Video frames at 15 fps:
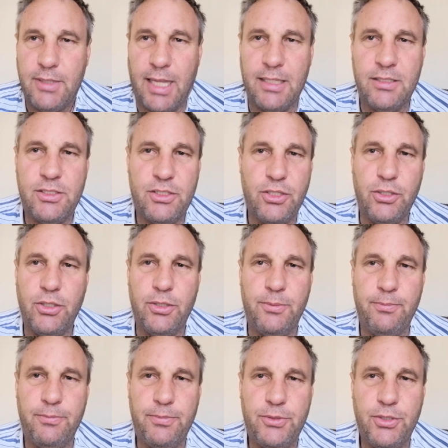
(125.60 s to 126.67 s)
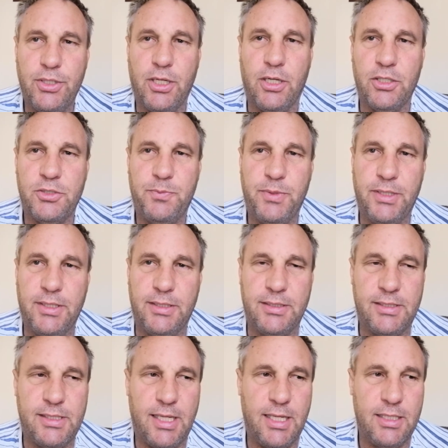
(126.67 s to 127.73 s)
comes to the to the husband
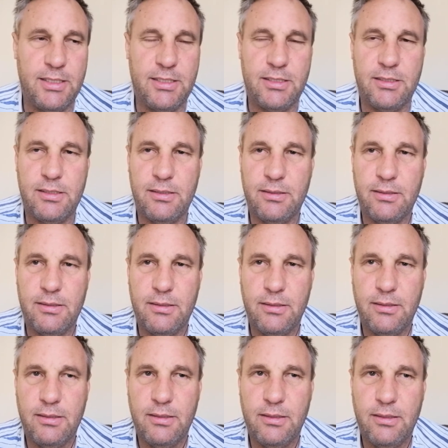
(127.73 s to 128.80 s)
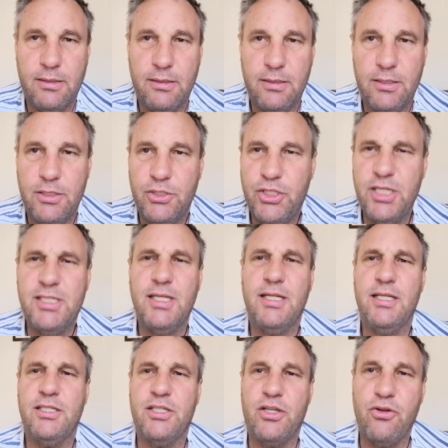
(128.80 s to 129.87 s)
and says she's a
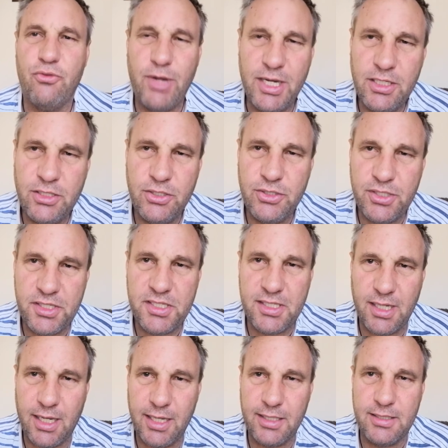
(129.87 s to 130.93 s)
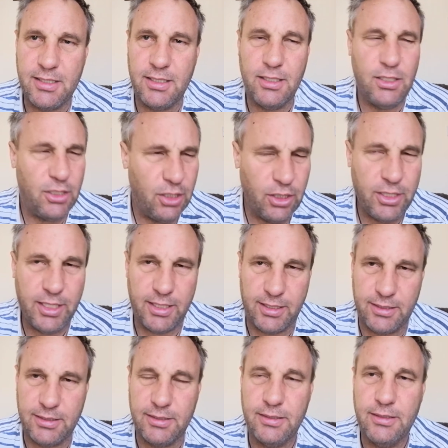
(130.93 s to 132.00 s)
disgrace to society look at
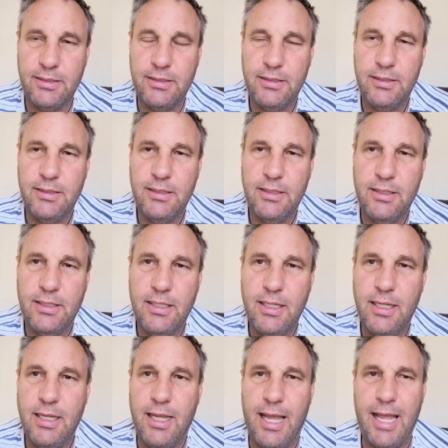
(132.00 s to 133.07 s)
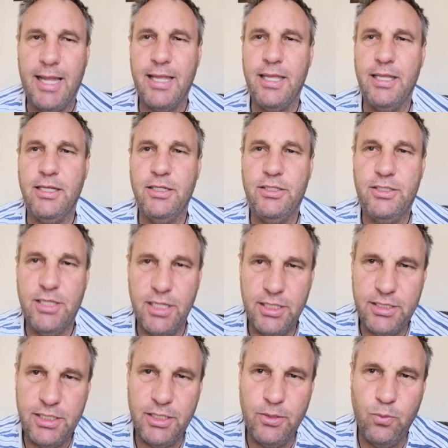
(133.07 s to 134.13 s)
it hanging
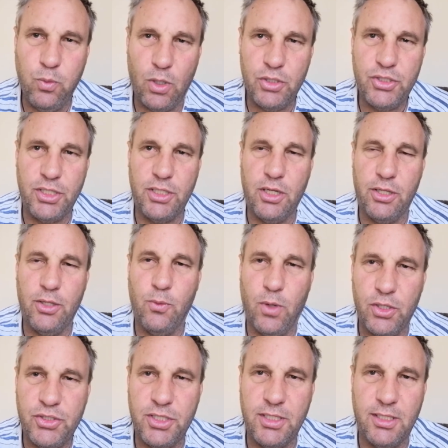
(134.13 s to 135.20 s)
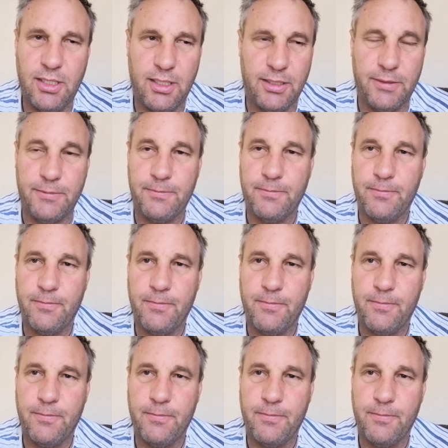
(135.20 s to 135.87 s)
dirty washing on the washing line